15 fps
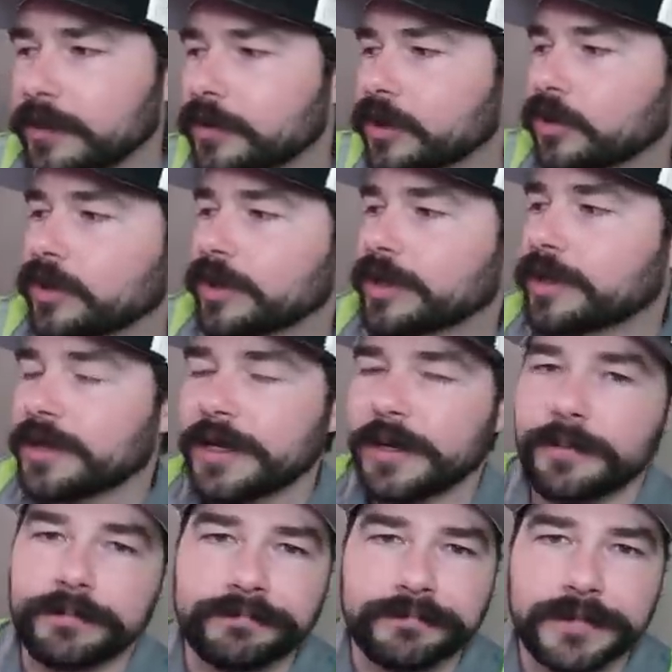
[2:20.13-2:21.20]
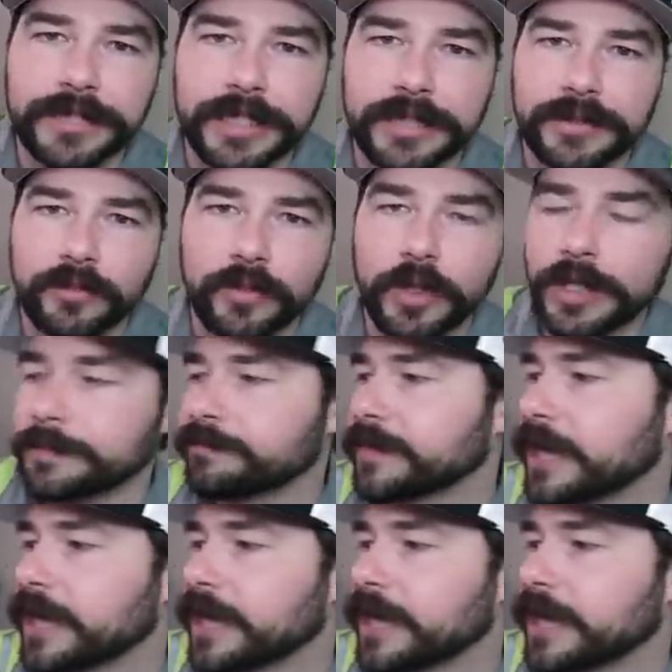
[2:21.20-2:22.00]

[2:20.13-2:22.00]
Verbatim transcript: Well, according to them, yes, it would.